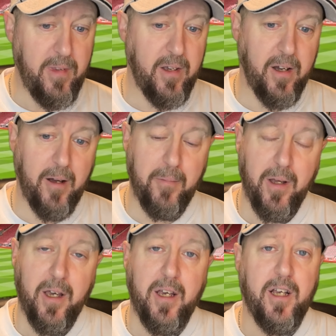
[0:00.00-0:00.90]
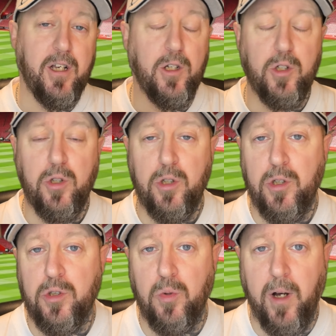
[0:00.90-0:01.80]
Um,
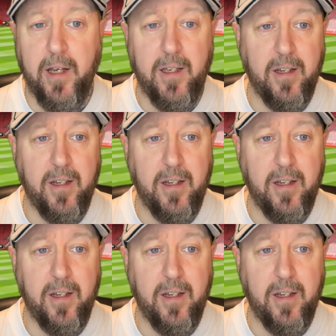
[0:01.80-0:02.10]
so I,